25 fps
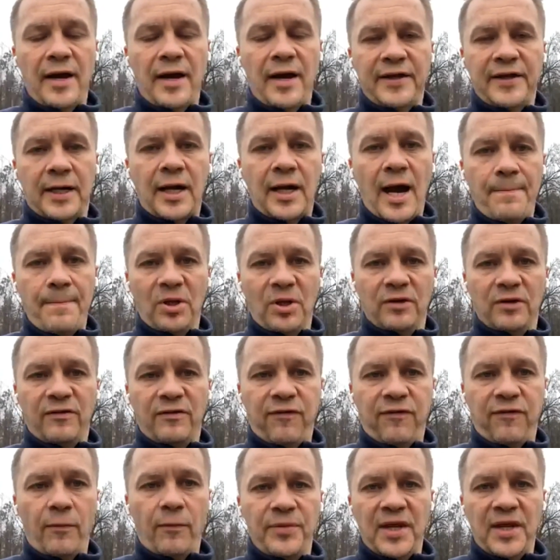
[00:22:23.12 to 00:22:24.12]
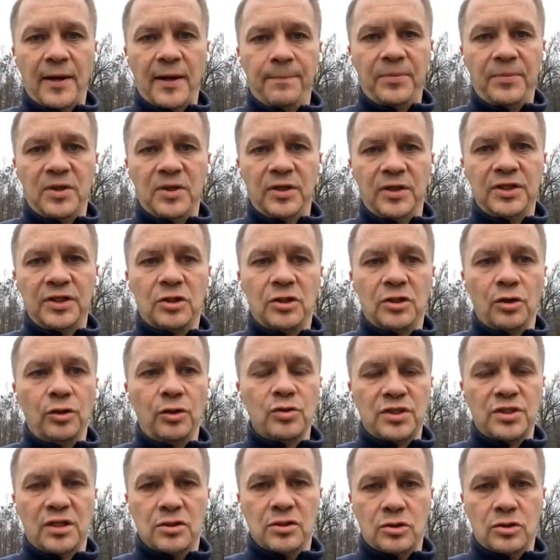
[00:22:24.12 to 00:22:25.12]
decoupled from the ability to
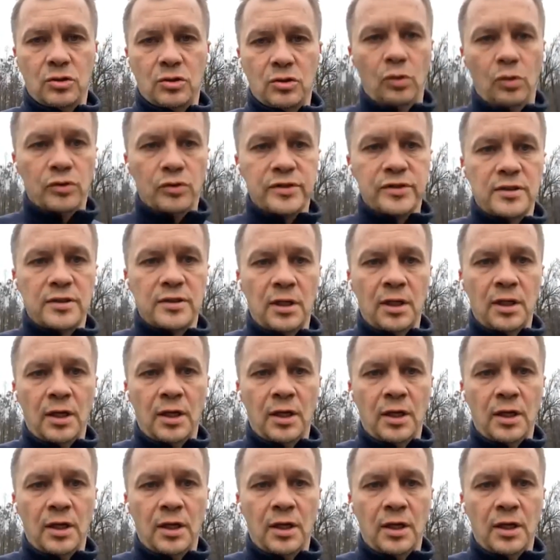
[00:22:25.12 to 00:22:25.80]
use these tools.